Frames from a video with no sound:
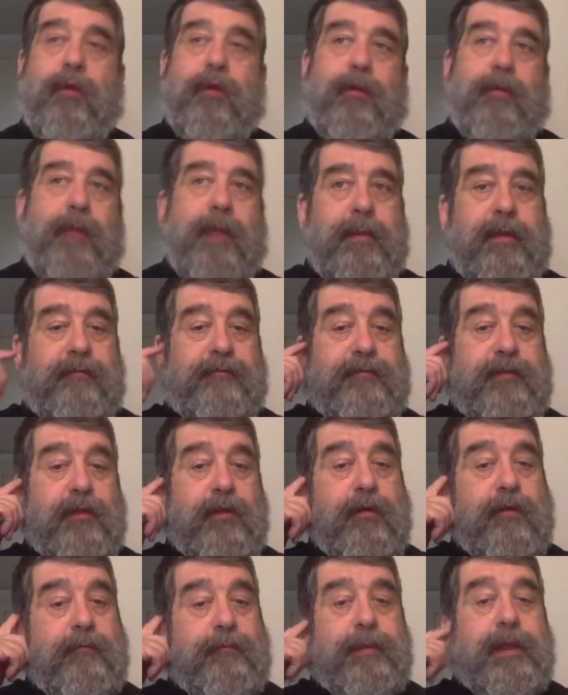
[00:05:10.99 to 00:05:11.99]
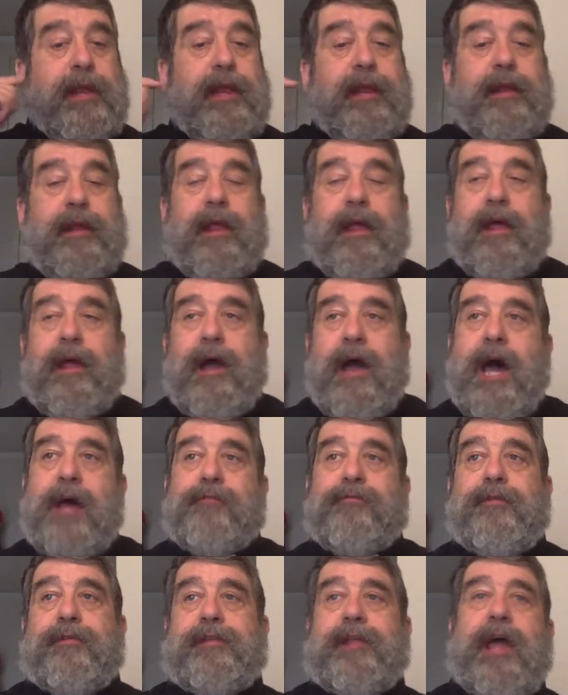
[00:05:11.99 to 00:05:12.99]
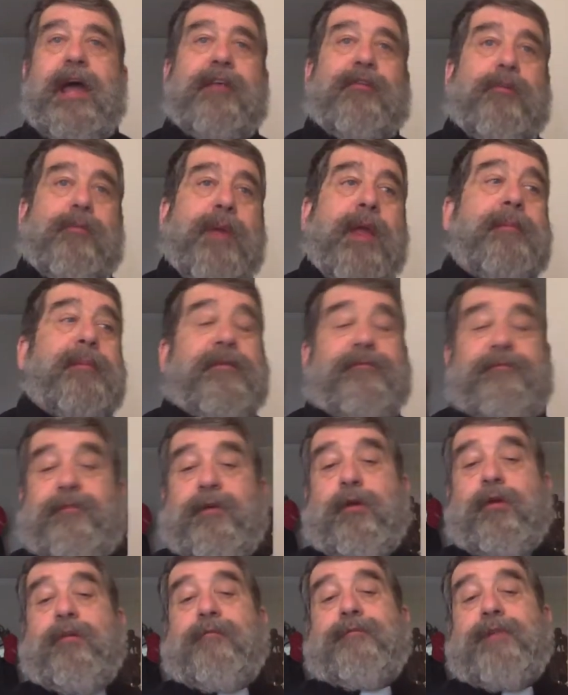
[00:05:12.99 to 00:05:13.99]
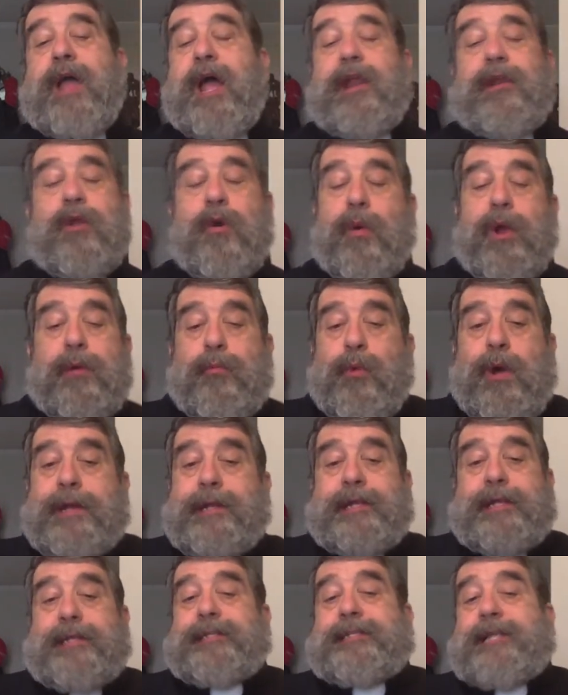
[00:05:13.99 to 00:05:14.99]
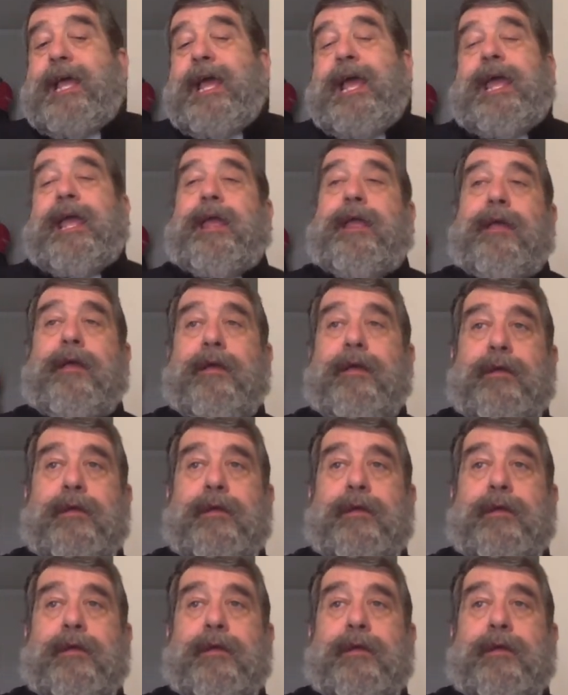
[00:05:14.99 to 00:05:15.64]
or maybe fear of being ostracized, or maybe fear of not knowing what to say.